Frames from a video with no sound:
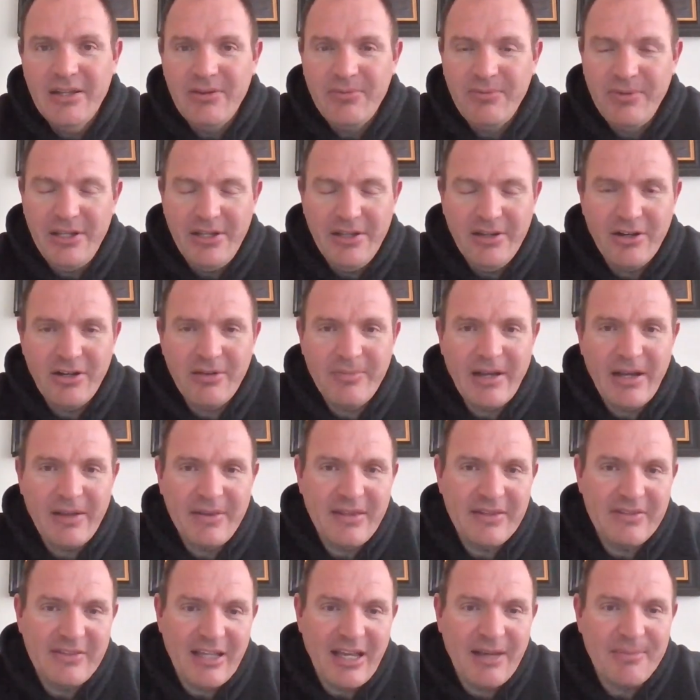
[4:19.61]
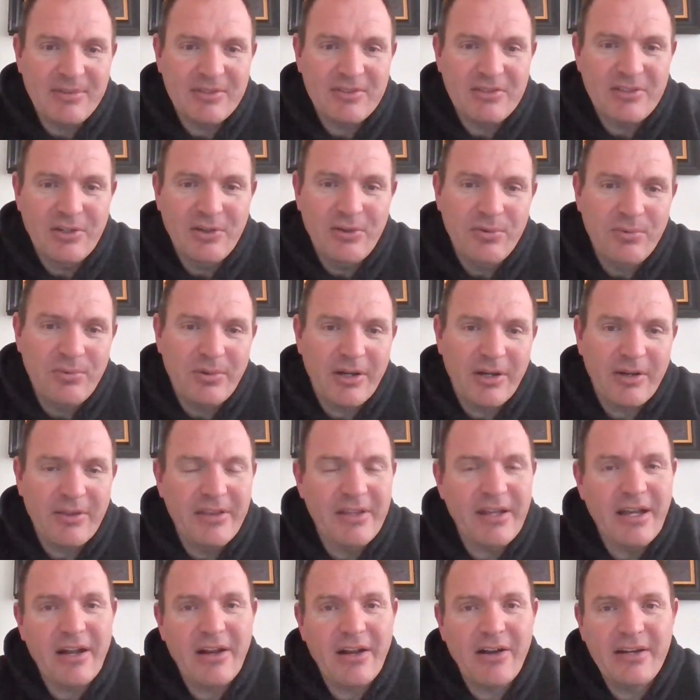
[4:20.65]
we hear about this episode where
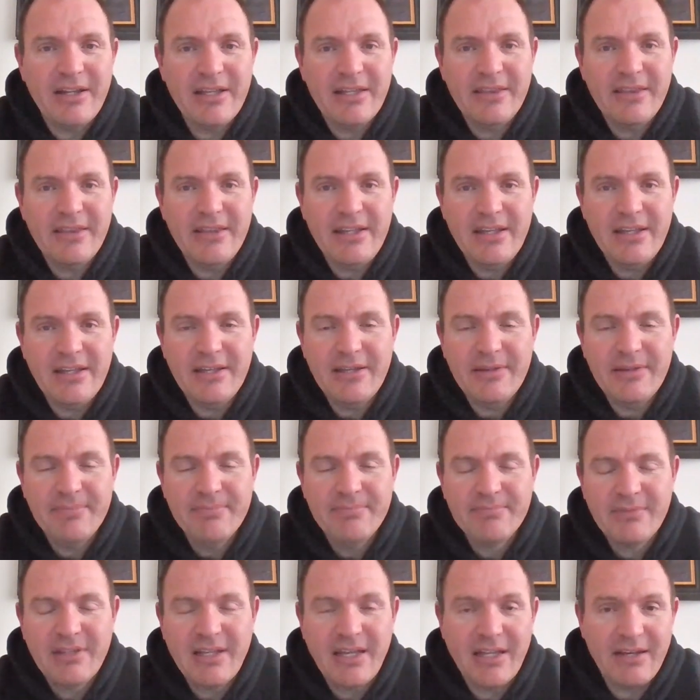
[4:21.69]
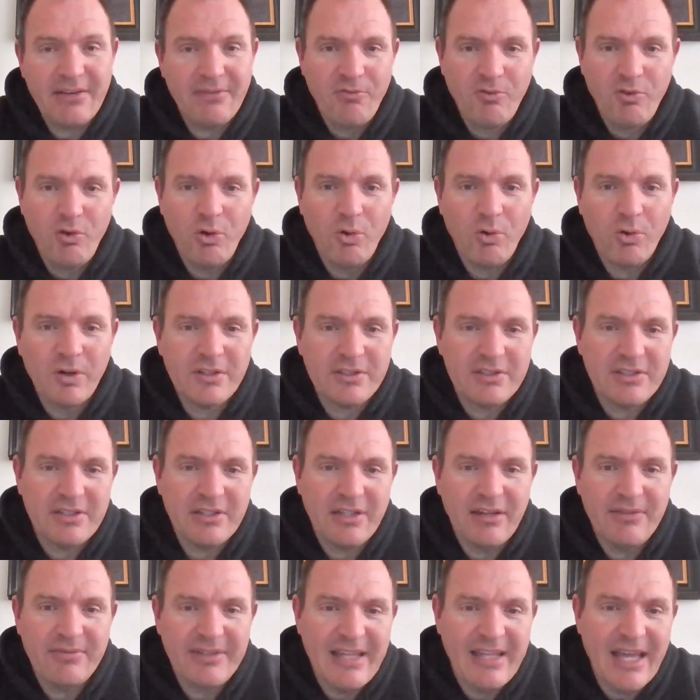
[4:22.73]
they're in the kind of court
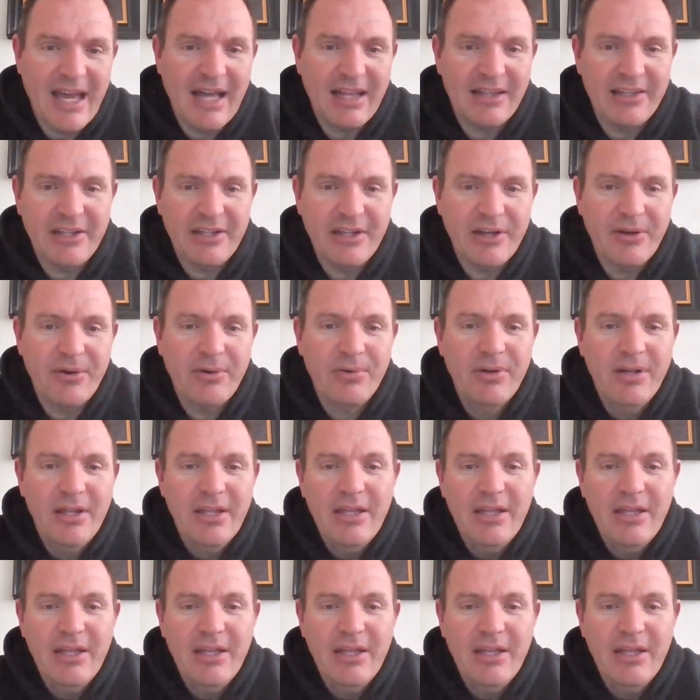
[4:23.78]
of Gallio.